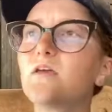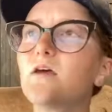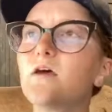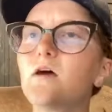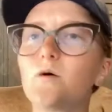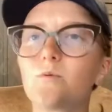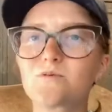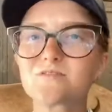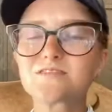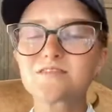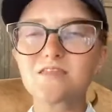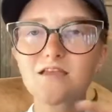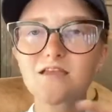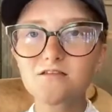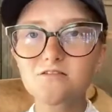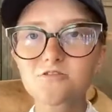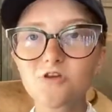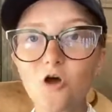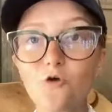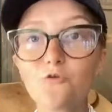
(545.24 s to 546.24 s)
what's the thing?
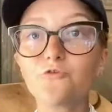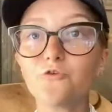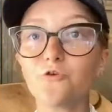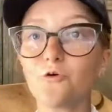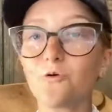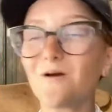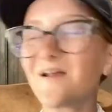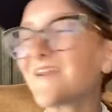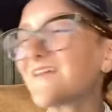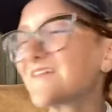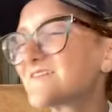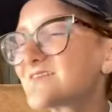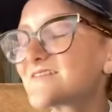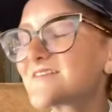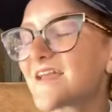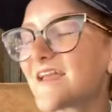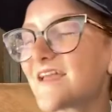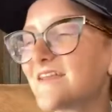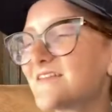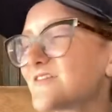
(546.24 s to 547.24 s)
Tofu. And I just
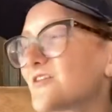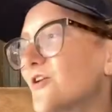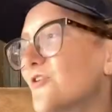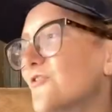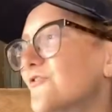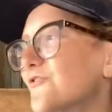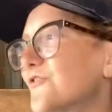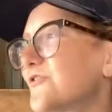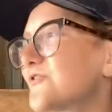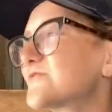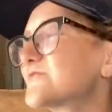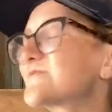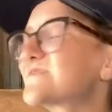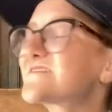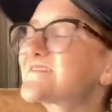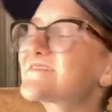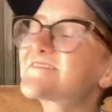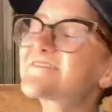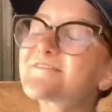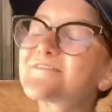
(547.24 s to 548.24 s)
hate tofu, so
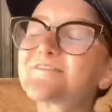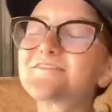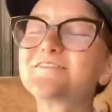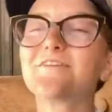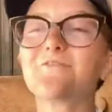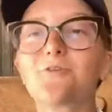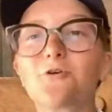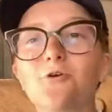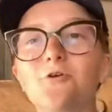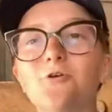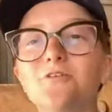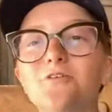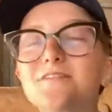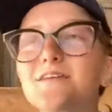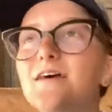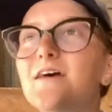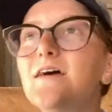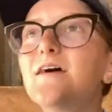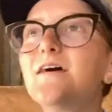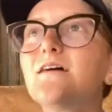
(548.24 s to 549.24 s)
it's just difficult.
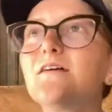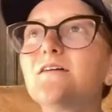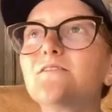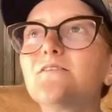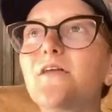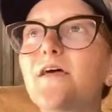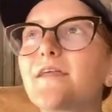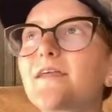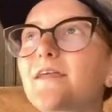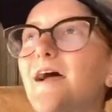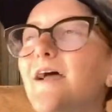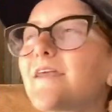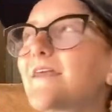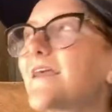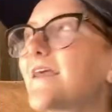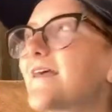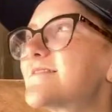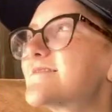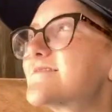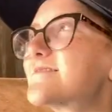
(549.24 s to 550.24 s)
Like, I
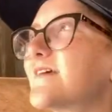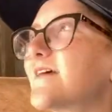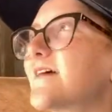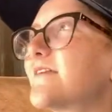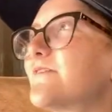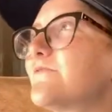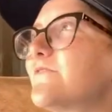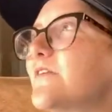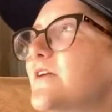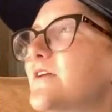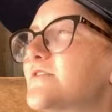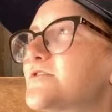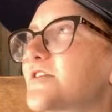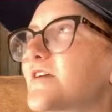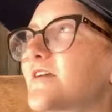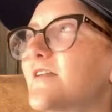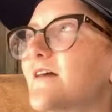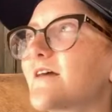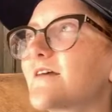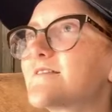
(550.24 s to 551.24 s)
can't stand vegan
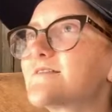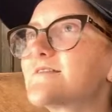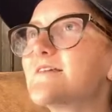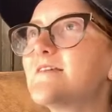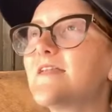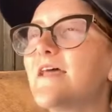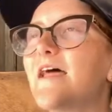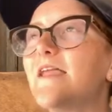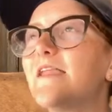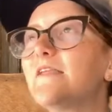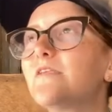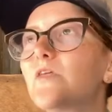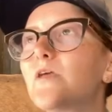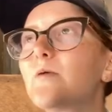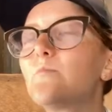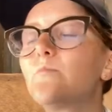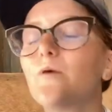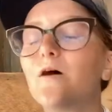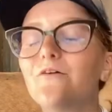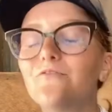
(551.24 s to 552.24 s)
chicken nuggets in
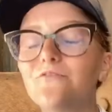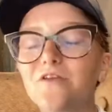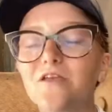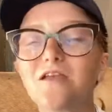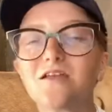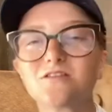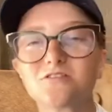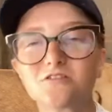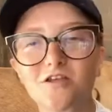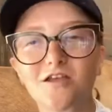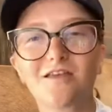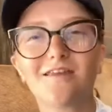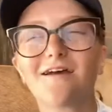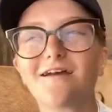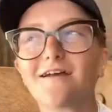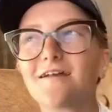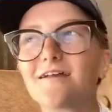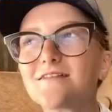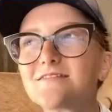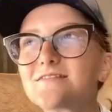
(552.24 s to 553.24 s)
anything but vegan chicken
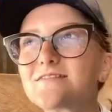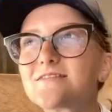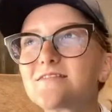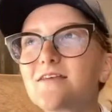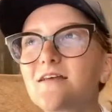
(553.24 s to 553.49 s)
nuggets.